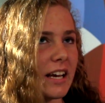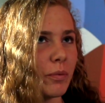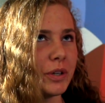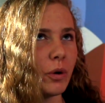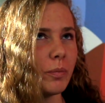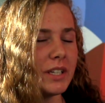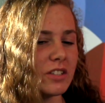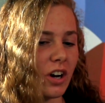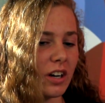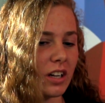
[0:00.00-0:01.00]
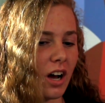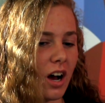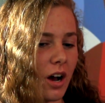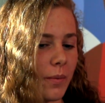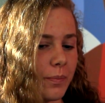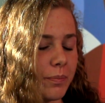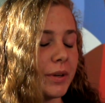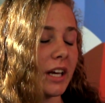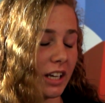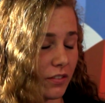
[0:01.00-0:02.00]
We normally start
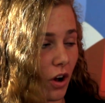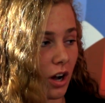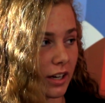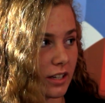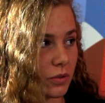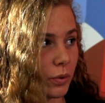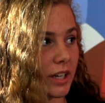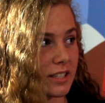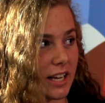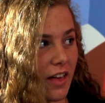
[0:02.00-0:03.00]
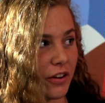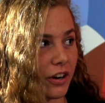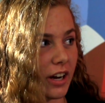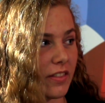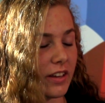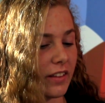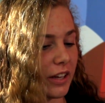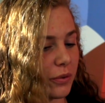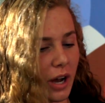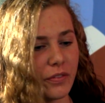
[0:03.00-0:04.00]
beginning of August. We'll get together, and then
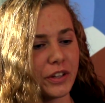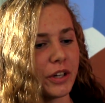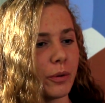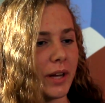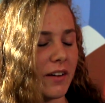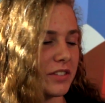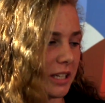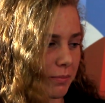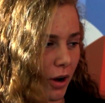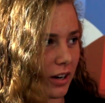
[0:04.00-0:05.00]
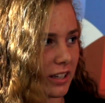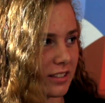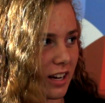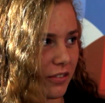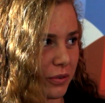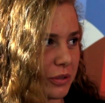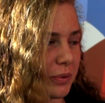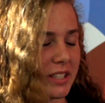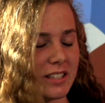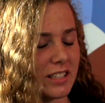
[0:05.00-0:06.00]
throughout the year we have team bonding stuff, which
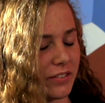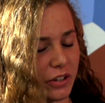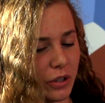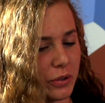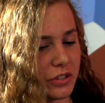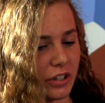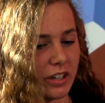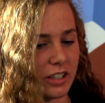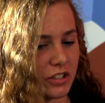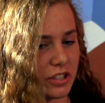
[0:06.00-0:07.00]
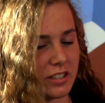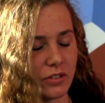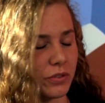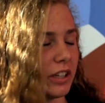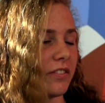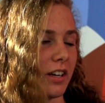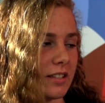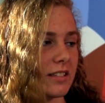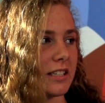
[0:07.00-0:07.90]
brings us even closer, and it's really fun as a